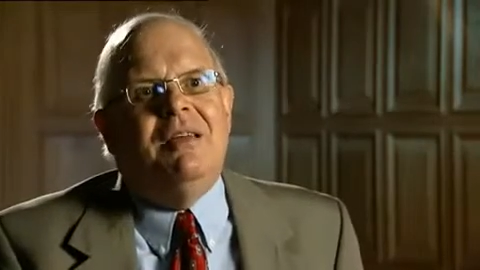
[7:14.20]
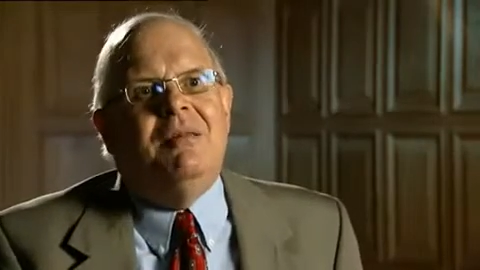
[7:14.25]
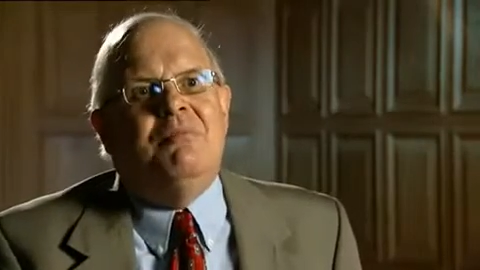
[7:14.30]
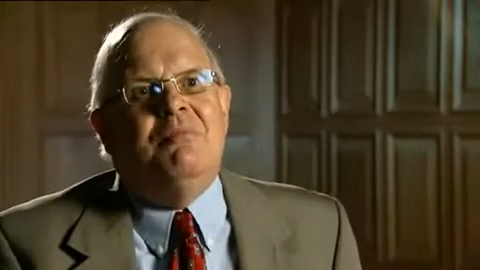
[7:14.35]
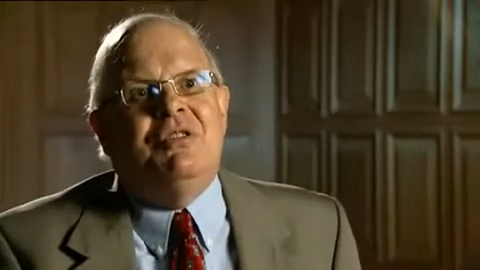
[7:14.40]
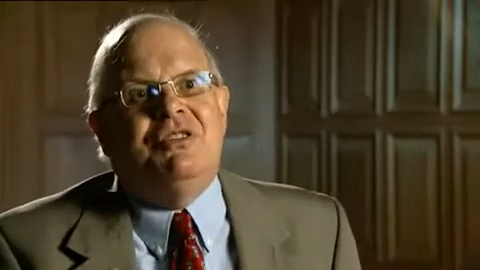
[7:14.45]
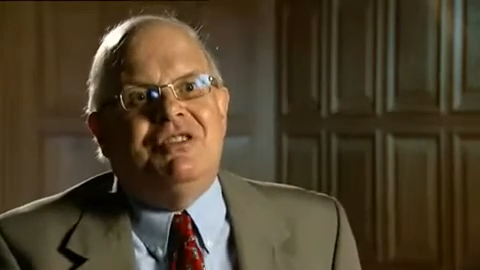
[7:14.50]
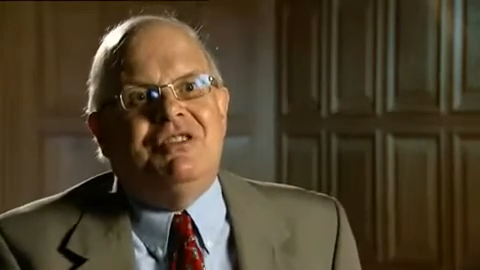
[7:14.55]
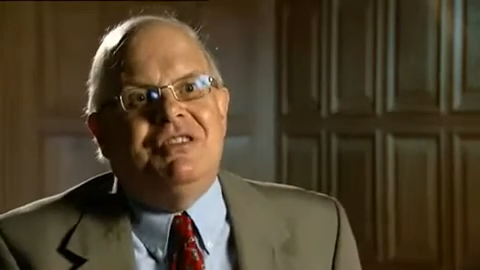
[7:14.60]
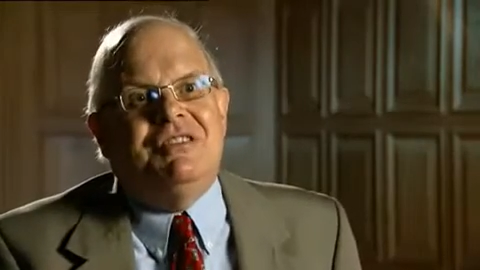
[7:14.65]

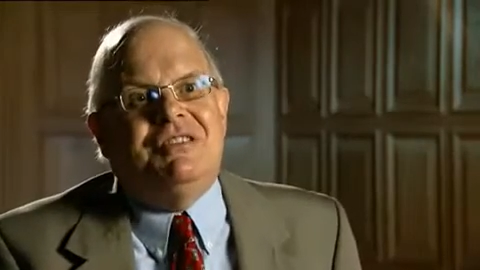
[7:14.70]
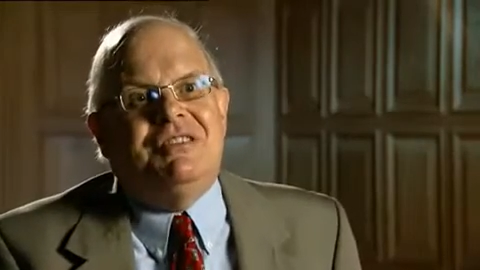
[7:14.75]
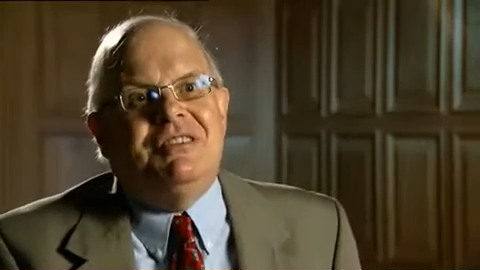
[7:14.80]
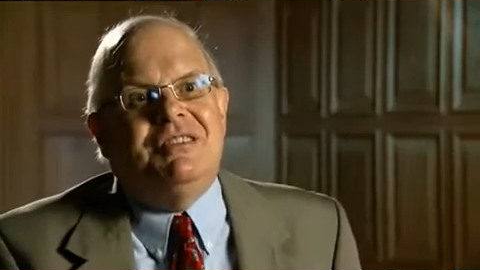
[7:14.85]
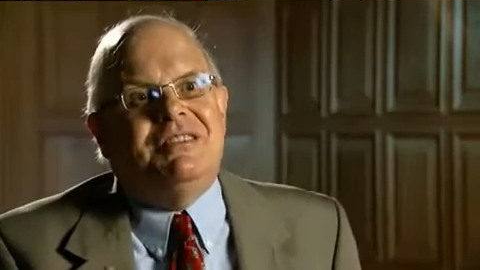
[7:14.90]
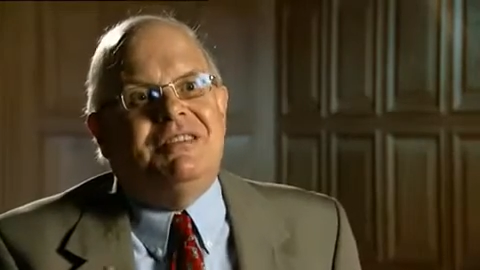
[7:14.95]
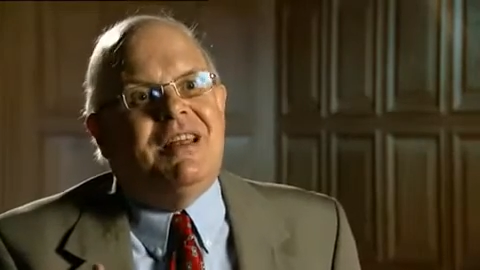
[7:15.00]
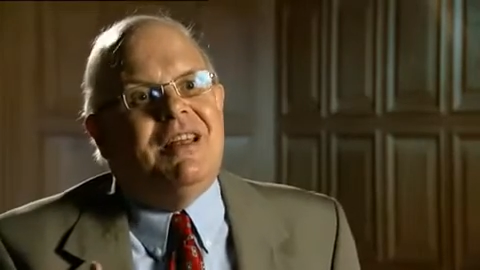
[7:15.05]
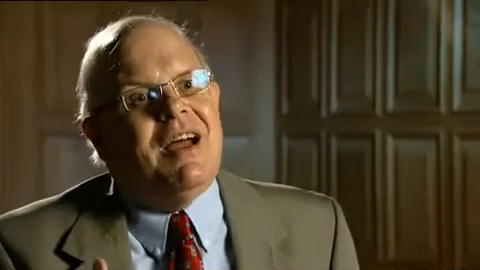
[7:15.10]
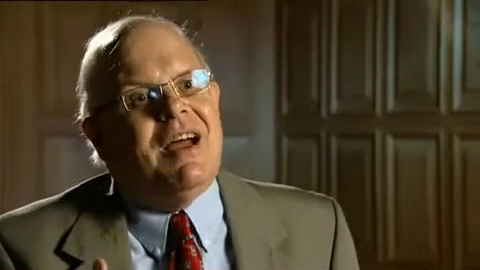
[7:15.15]
And
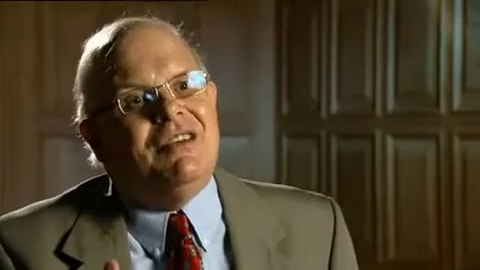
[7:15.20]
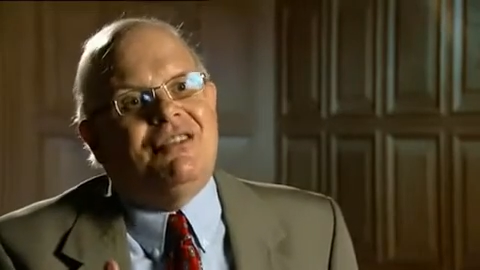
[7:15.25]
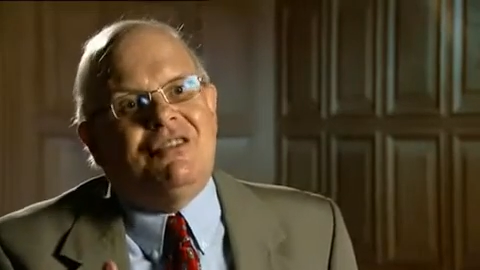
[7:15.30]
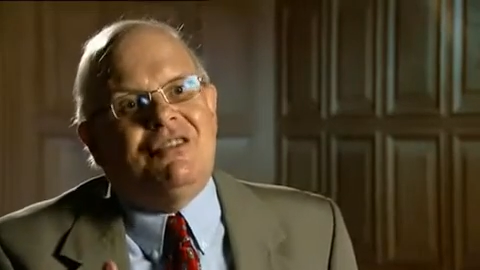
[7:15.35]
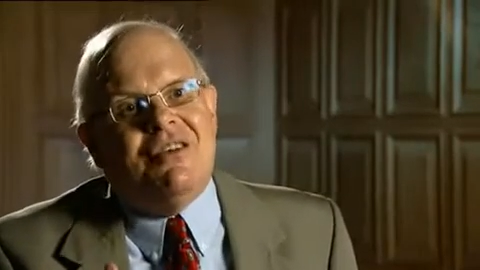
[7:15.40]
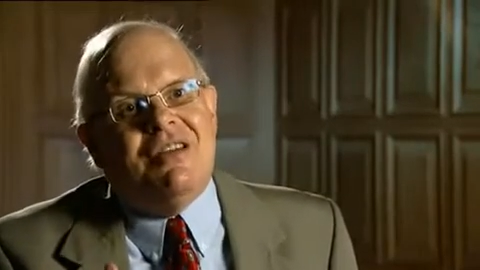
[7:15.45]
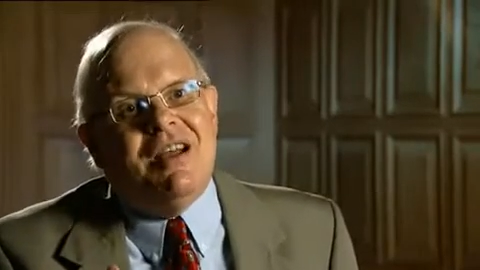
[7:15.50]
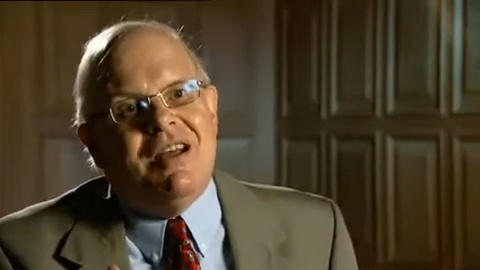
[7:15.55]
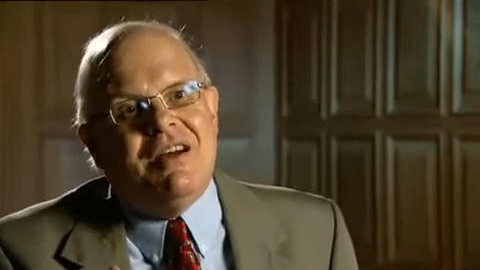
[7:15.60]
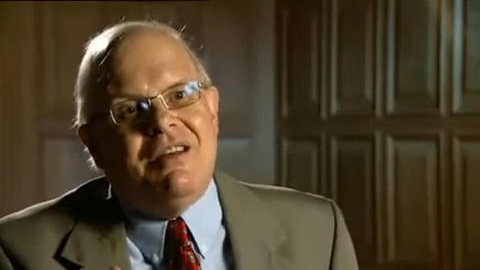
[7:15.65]
Brzezinski said, I
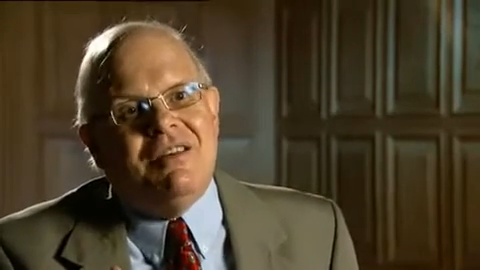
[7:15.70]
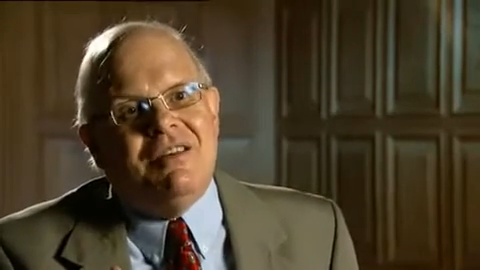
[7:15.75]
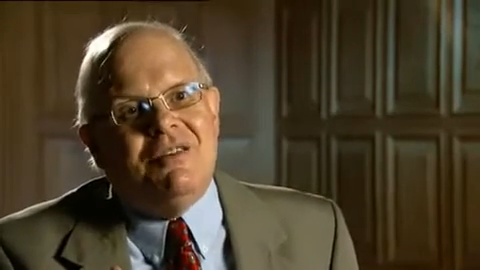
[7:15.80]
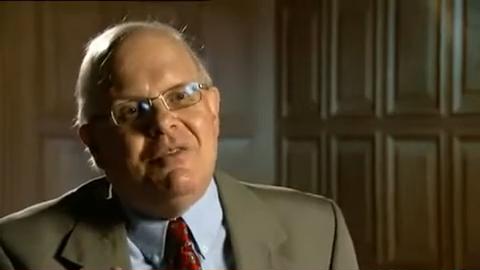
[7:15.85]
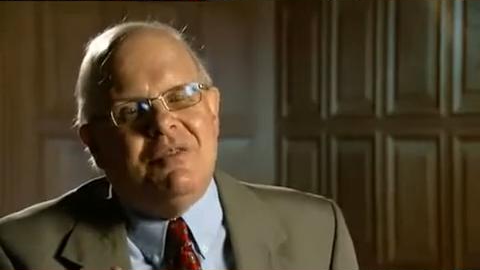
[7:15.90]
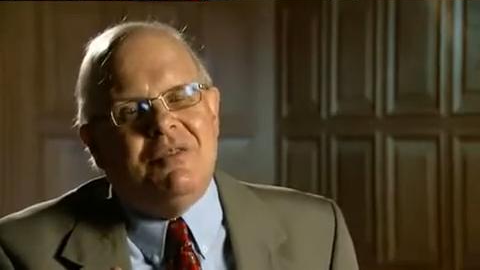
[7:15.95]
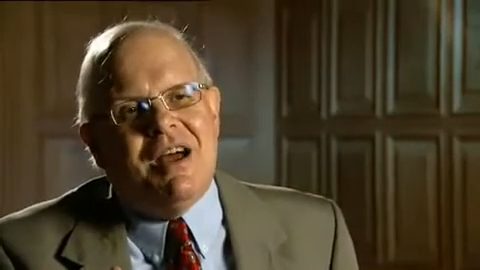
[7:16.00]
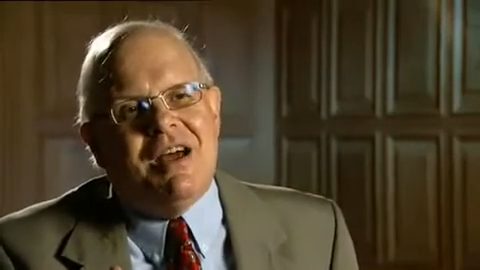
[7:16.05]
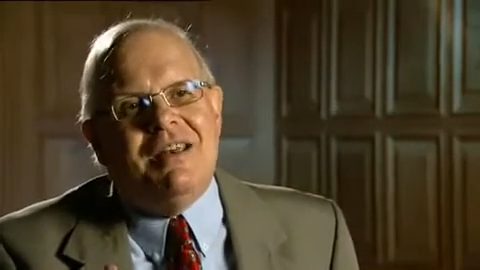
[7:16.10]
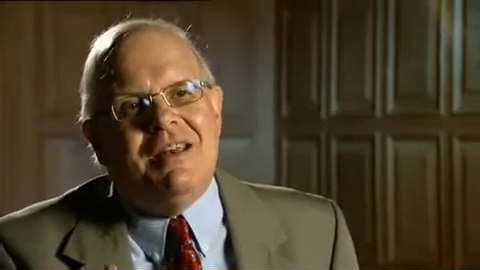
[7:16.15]
show you how to
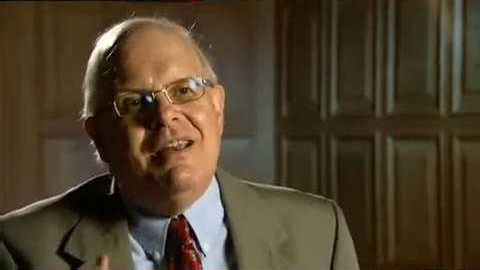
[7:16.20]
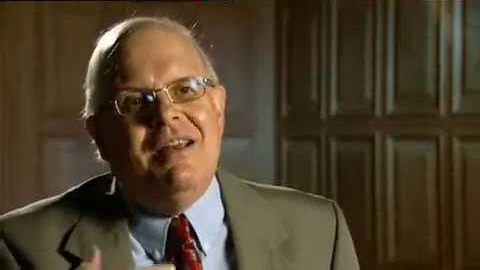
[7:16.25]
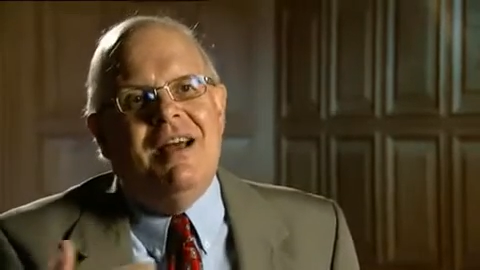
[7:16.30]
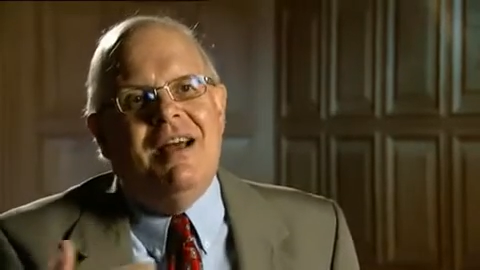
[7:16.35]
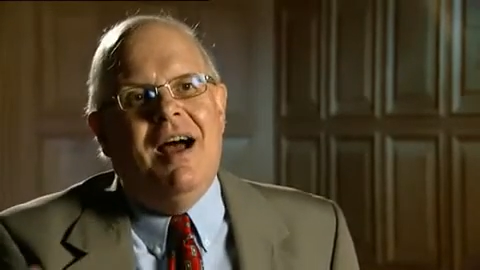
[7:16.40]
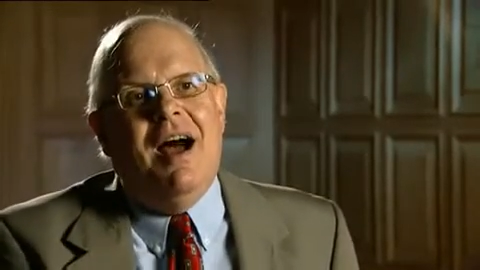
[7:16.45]
do that.